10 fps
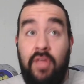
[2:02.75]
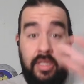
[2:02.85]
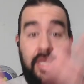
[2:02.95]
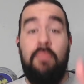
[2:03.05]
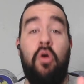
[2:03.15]

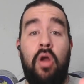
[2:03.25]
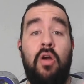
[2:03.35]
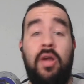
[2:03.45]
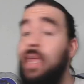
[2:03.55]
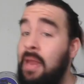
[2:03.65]
Lee
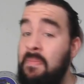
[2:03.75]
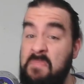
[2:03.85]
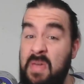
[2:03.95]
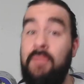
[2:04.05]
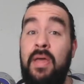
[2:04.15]
Moriarty and
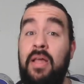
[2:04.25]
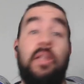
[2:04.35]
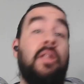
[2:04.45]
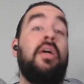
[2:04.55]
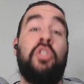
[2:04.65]
Big
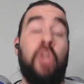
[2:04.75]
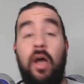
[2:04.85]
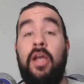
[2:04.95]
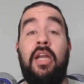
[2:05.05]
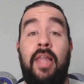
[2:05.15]
Bill
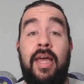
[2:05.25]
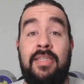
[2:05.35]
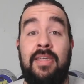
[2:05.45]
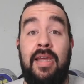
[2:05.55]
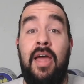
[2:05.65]
talking to
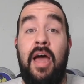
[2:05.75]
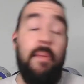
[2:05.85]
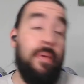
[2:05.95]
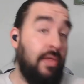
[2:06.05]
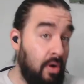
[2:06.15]
Lexi
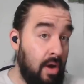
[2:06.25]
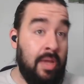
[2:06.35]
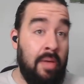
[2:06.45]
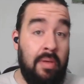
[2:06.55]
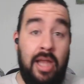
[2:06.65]
about their
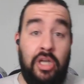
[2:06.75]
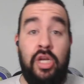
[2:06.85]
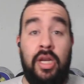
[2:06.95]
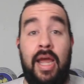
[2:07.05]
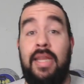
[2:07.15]
upcoming match
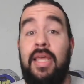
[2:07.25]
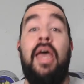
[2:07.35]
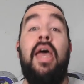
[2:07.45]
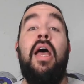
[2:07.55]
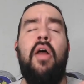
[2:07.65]
tonight
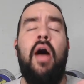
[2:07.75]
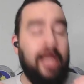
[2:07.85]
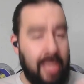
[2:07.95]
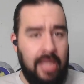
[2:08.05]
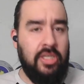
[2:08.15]

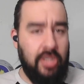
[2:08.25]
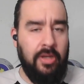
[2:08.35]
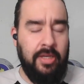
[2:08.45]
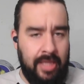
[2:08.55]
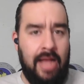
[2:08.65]
against
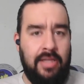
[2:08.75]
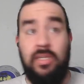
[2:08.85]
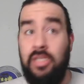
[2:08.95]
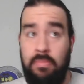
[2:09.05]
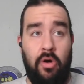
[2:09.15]
Dalton
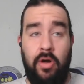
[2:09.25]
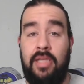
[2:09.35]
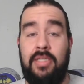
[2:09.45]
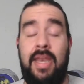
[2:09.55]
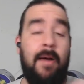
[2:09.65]
Castle's The
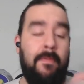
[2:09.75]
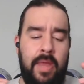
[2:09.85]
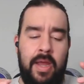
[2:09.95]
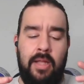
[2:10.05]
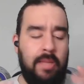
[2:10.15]
Boys. Now,
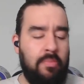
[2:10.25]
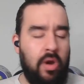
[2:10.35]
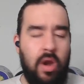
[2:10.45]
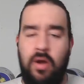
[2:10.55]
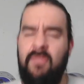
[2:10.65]
Lee
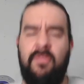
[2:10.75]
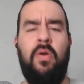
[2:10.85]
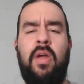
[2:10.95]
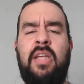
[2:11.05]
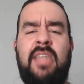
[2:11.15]
Moriarty,
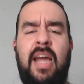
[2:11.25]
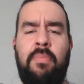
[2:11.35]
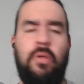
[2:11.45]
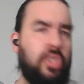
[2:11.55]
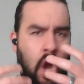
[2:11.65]
very
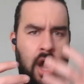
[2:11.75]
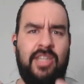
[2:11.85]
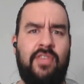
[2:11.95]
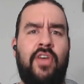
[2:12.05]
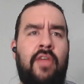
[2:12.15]
excitable,
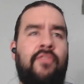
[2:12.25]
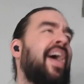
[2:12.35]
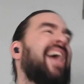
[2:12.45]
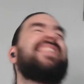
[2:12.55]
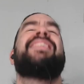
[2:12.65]
talks very
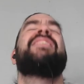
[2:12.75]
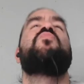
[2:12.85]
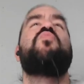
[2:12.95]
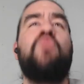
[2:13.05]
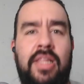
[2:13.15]
fast,
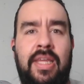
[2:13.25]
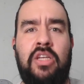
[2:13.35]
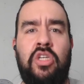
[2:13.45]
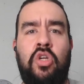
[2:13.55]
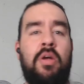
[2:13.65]
really
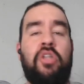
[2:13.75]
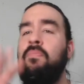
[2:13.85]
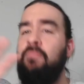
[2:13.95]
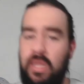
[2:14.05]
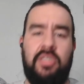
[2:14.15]
gets too much,
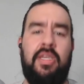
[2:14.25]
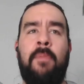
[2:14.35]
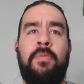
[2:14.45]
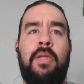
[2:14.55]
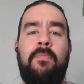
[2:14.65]
and Bill
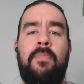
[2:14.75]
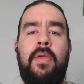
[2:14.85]
stomps him.